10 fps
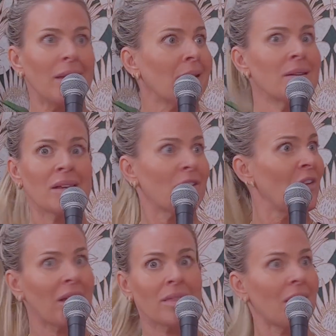take the
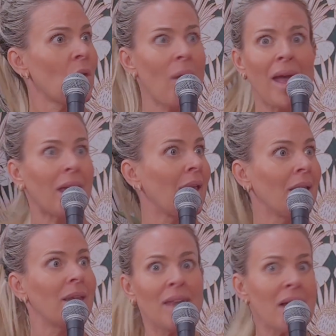fucking thing away.
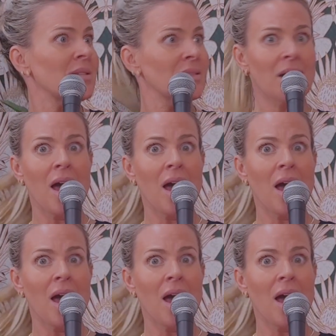Yes.